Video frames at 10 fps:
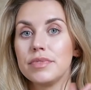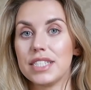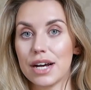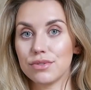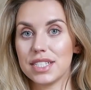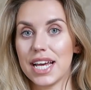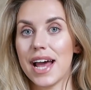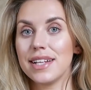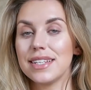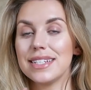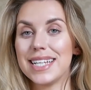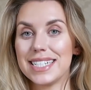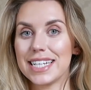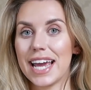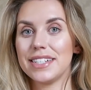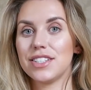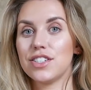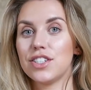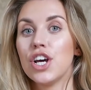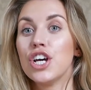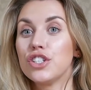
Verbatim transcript: downstairs dedicated